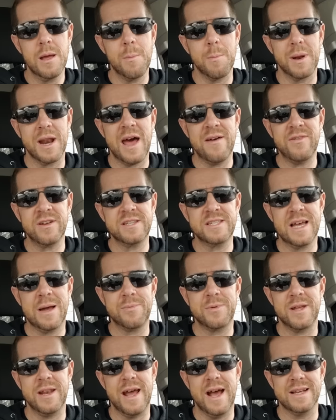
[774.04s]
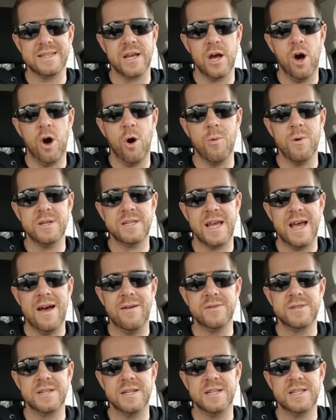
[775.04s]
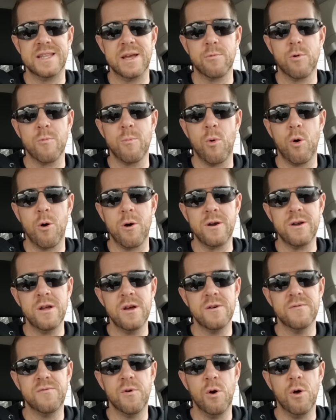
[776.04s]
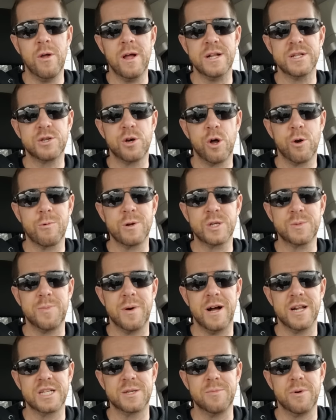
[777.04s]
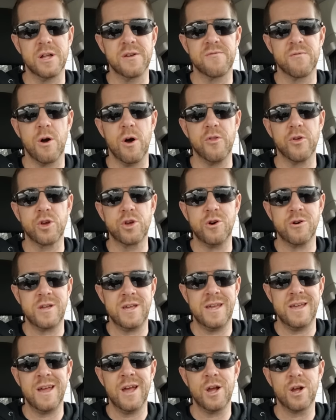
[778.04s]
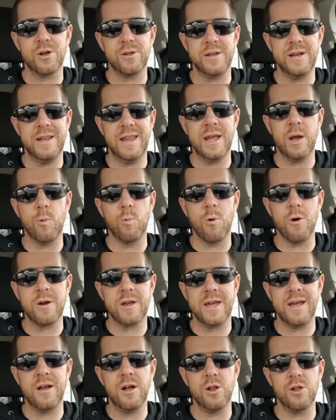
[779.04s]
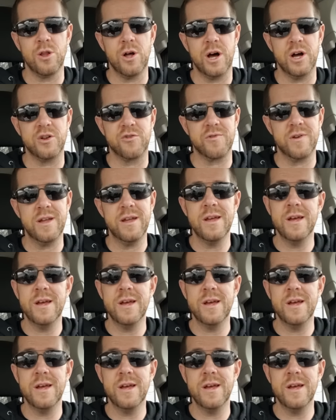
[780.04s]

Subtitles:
But I've accepted, as I always have since they were born, full and total responsibility for all the cooking, cleaning, working, laundry,